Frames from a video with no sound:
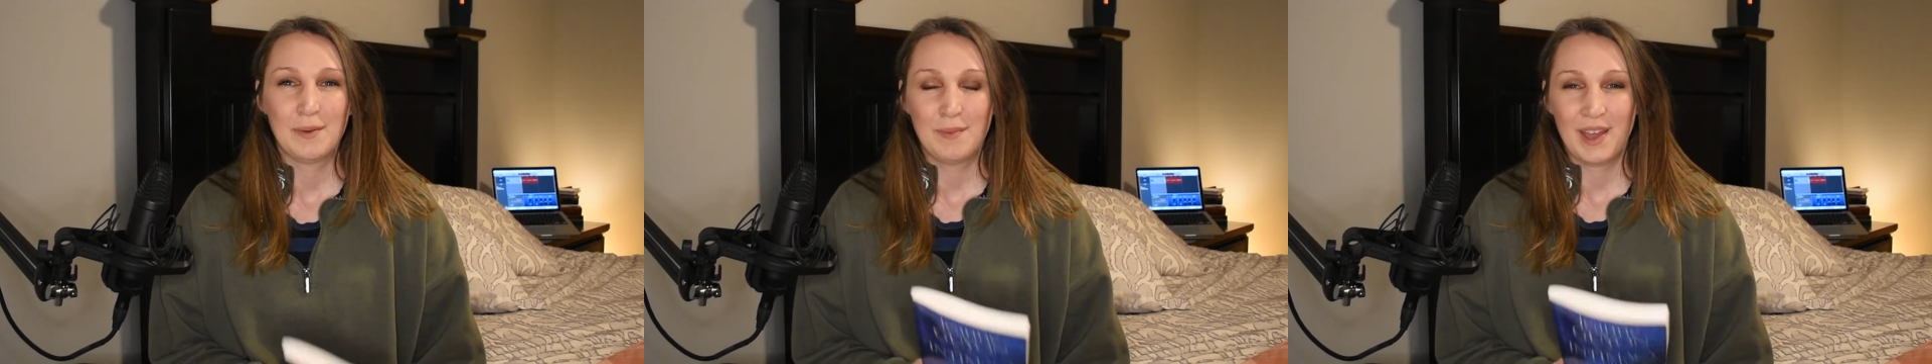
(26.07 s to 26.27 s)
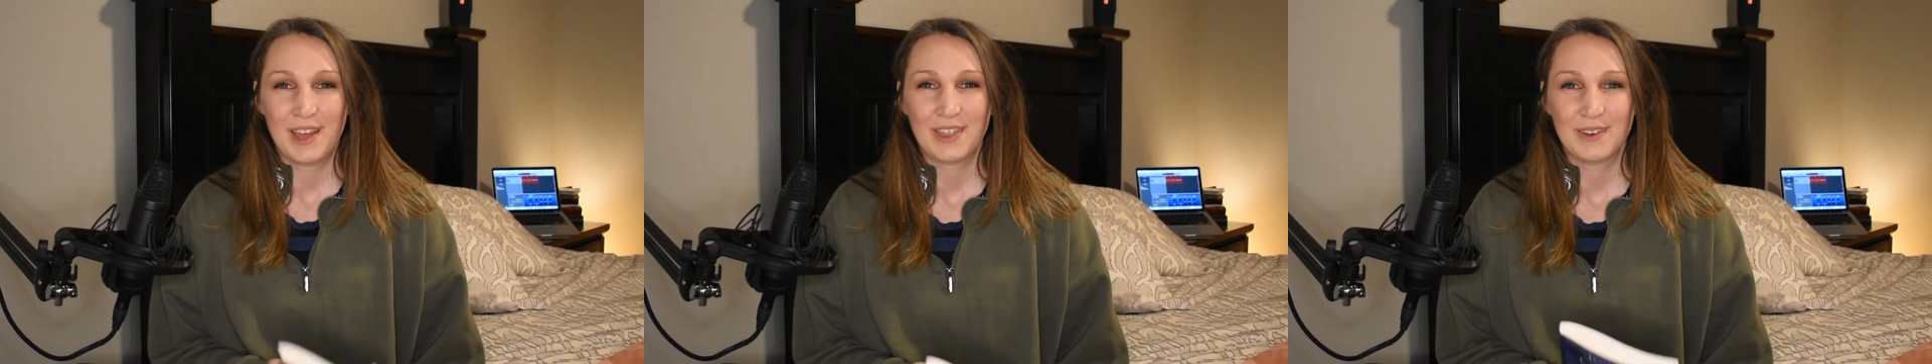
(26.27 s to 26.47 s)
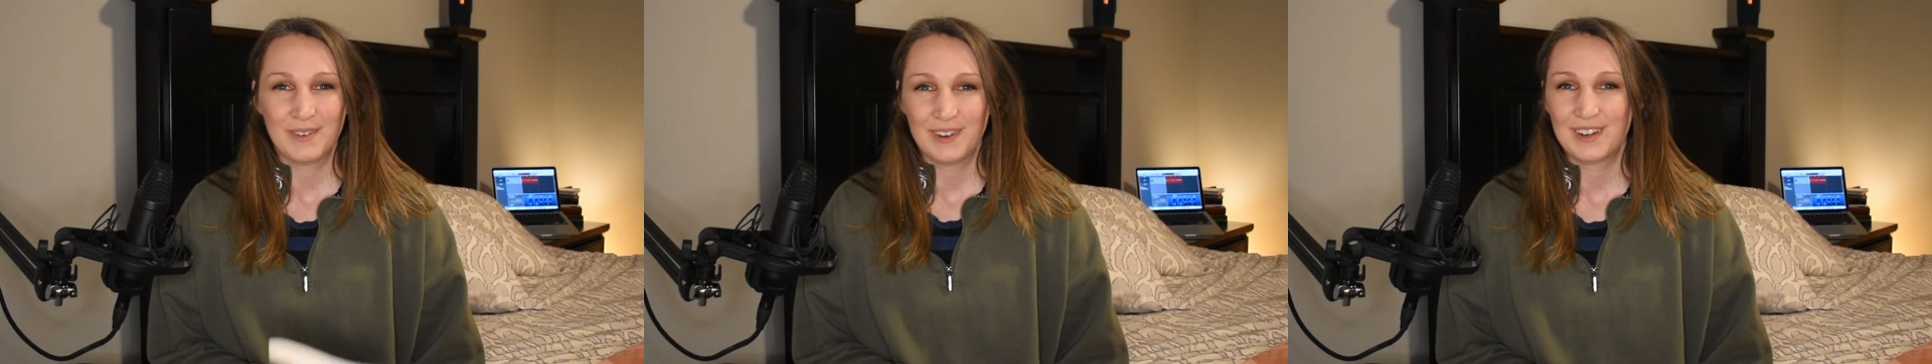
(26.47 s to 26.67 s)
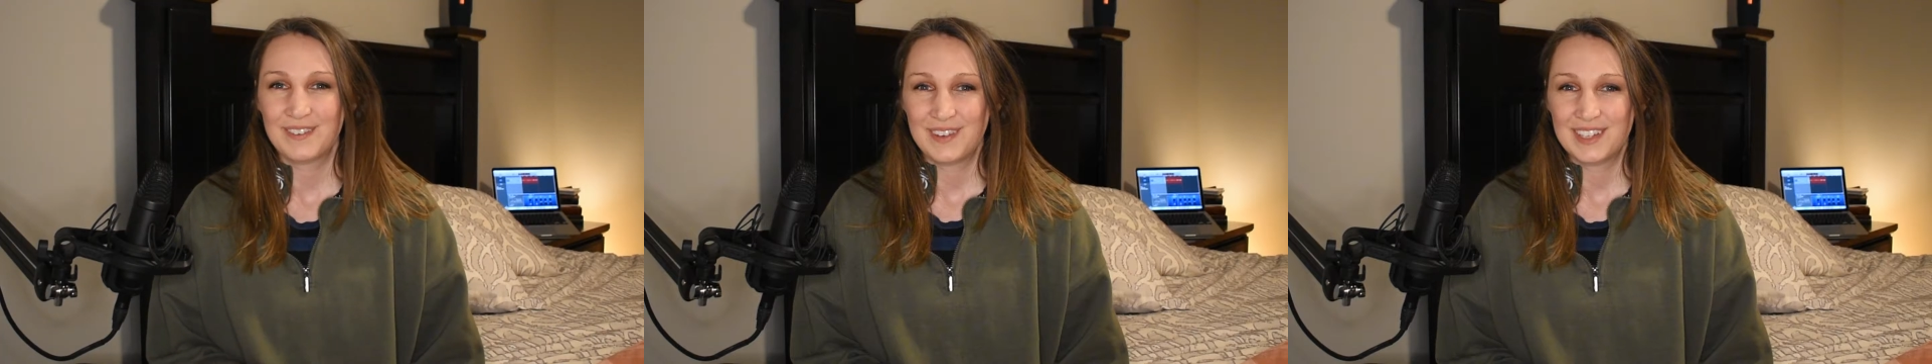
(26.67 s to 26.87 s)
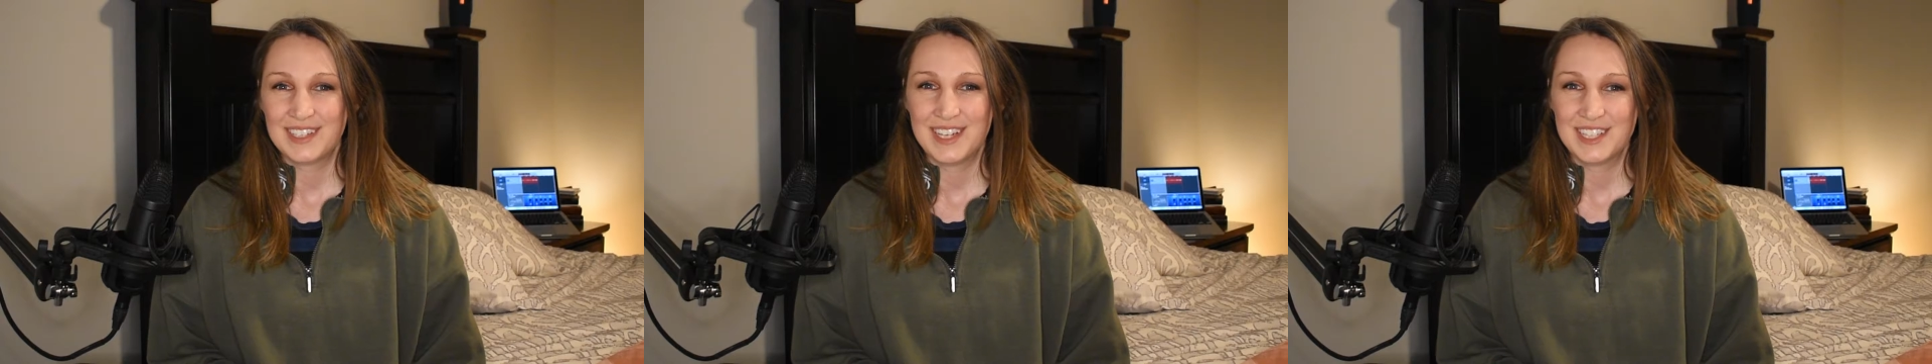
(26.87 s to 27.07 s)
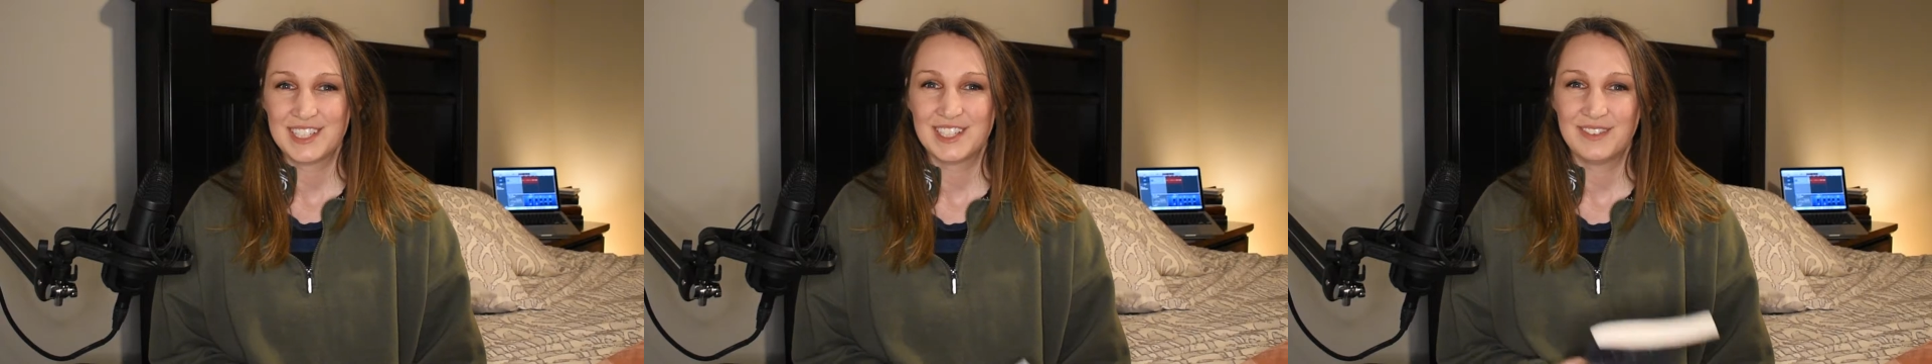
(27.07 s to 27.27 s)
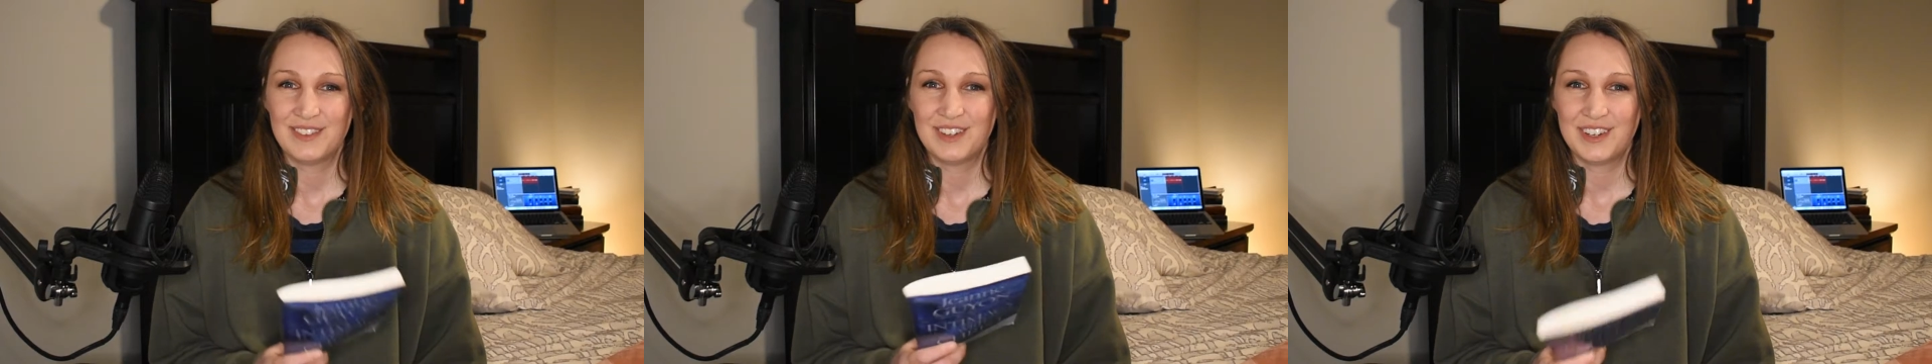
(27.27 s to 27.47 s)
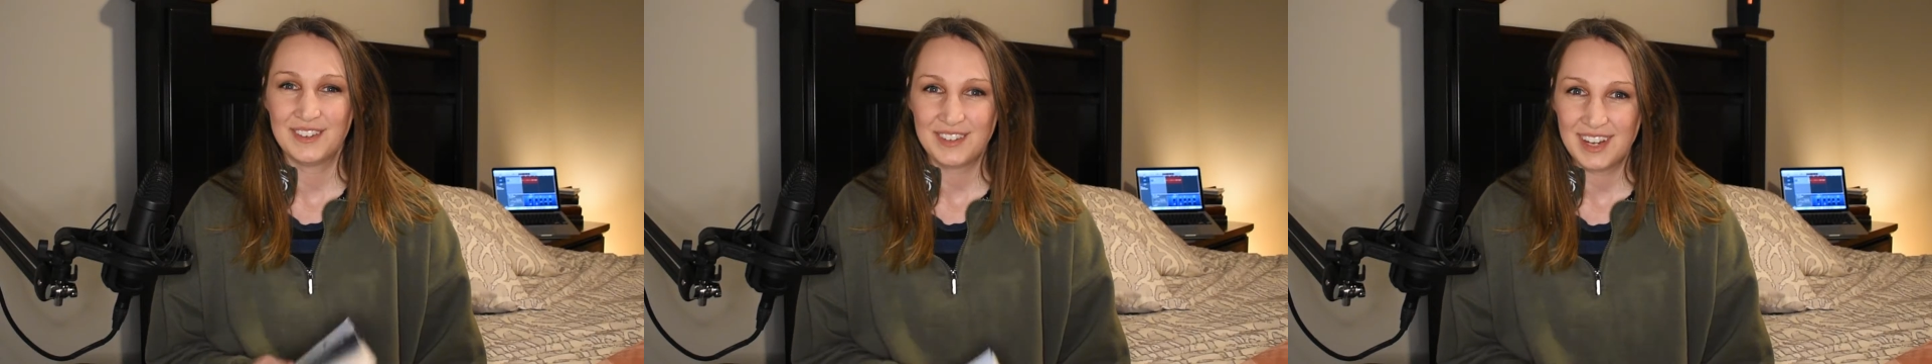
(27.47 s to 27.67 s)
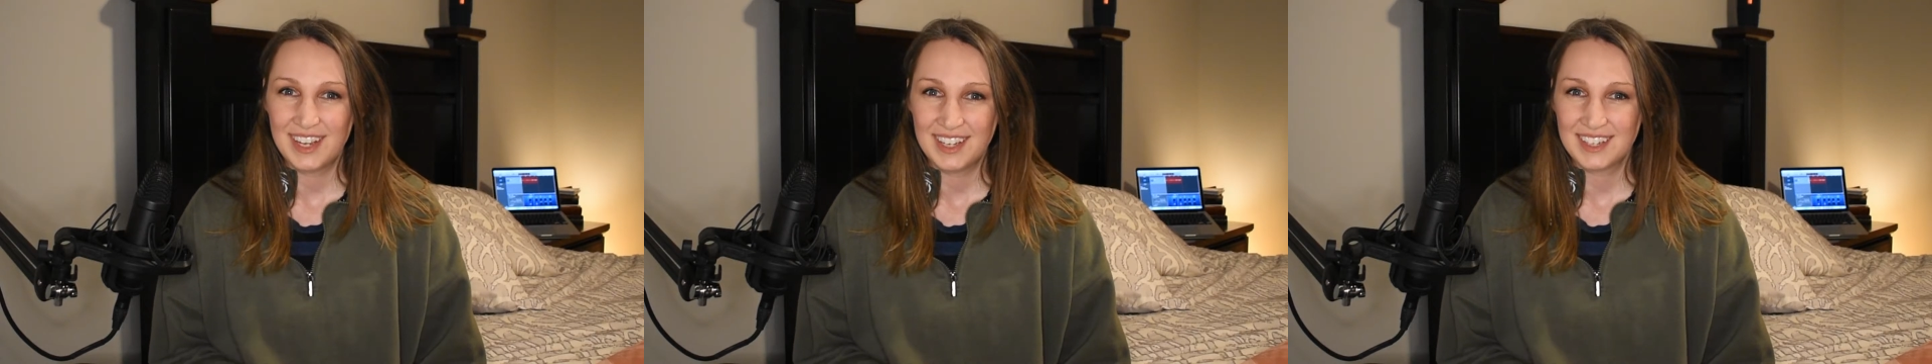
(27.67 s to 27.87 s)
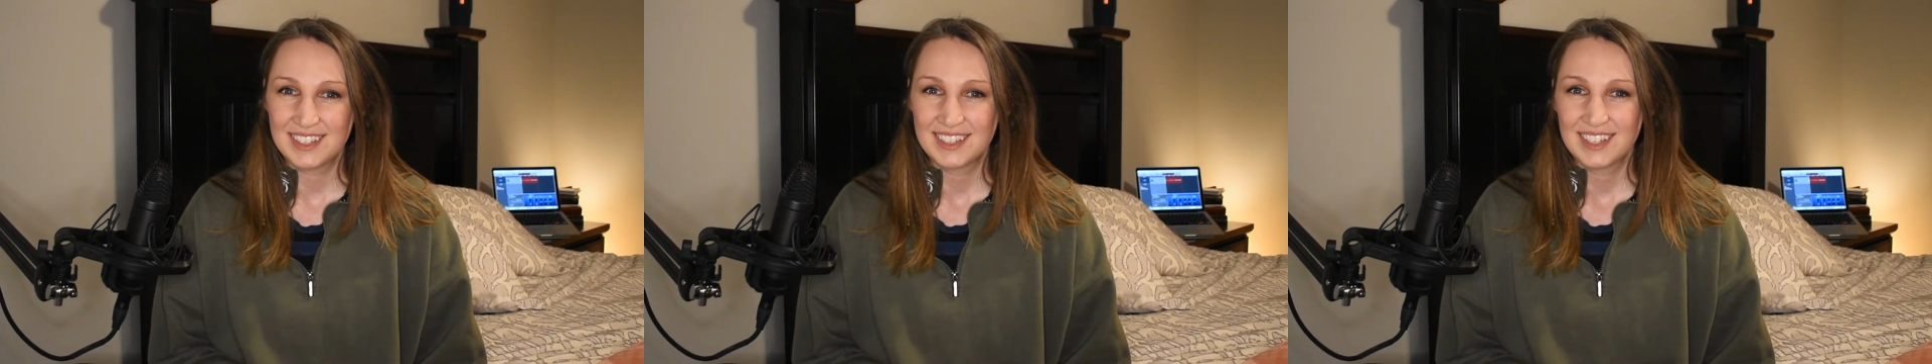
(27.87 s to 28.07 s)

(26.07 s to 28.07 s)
and the word of our testimony, right?